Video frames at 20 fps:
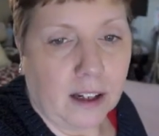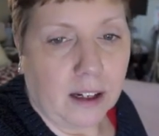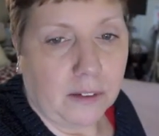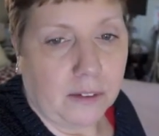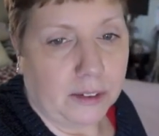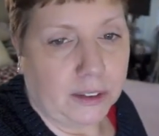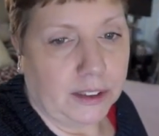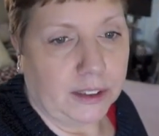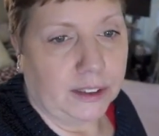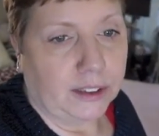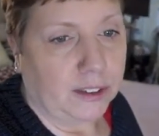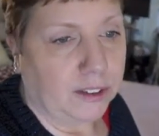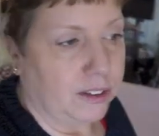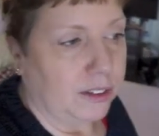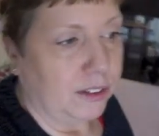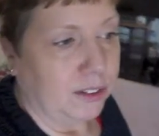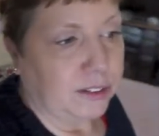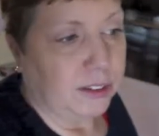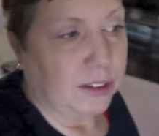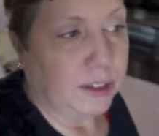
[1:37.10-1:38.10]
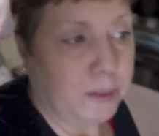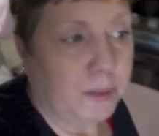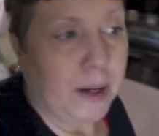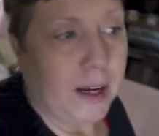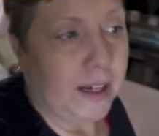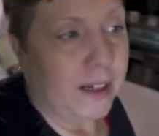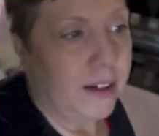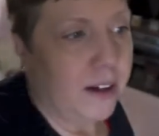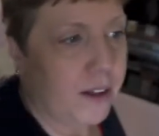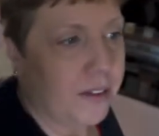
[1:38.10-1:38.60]
which is good news, because we
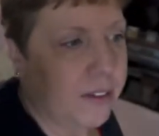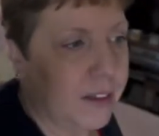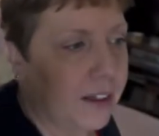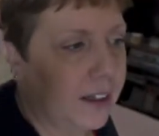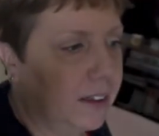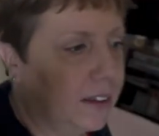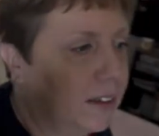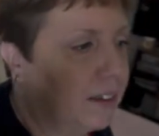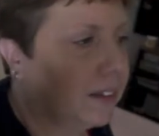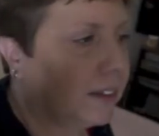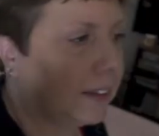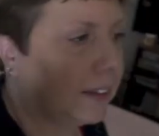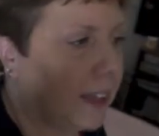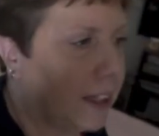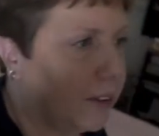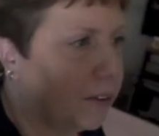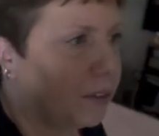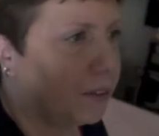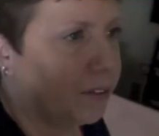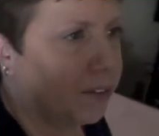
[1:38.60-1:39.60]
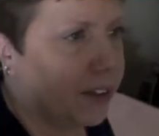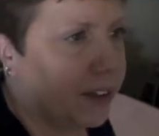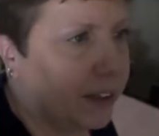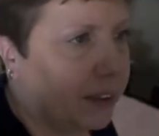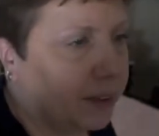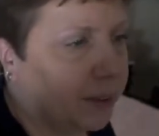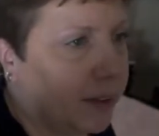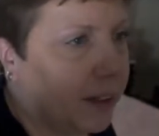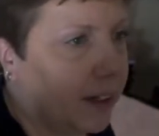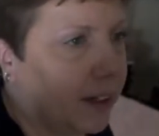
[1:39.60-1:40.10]
had nothing scheduled for
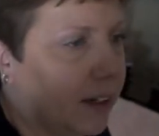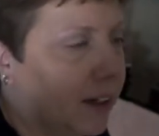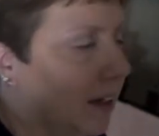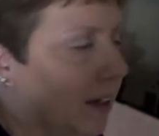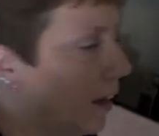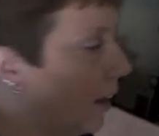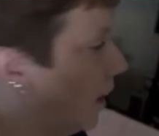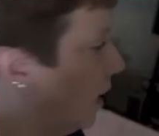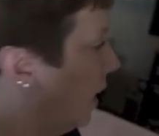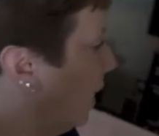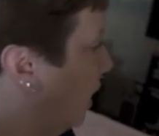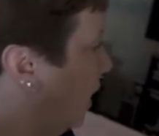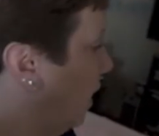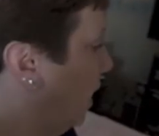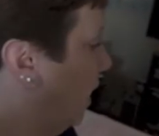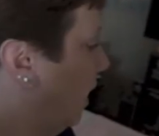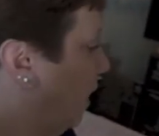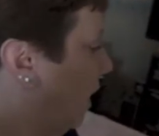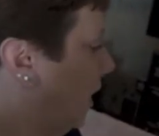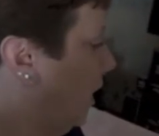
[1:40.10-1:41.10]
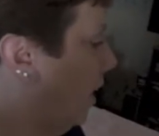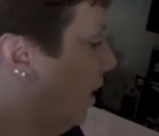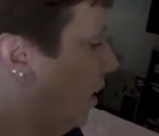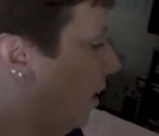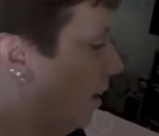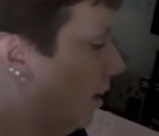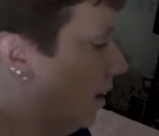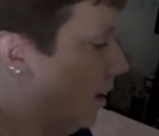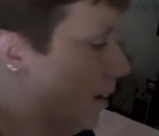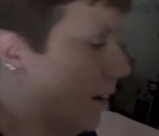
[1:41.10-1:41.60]
this week.
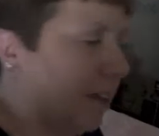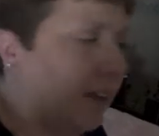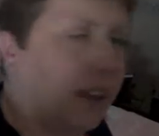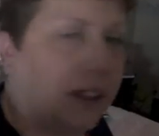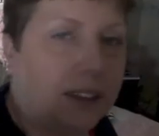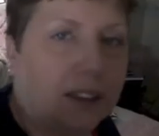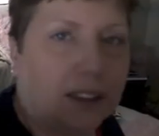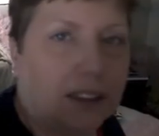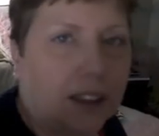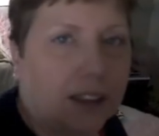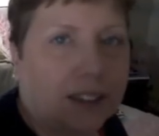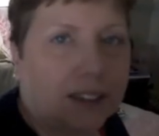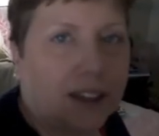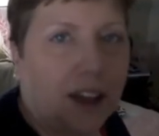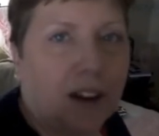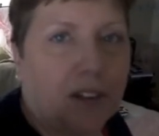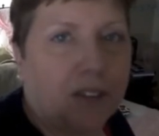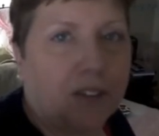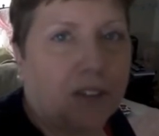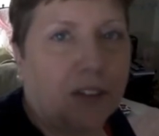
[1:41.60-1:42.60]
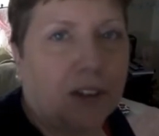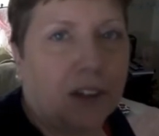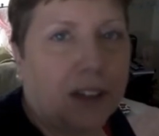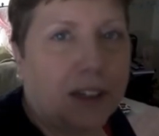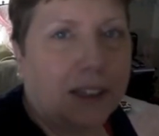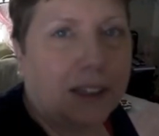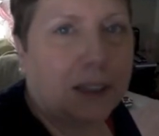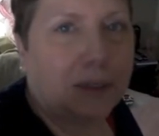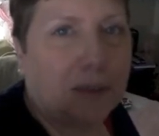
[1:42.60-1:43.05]
Things have got to start falling into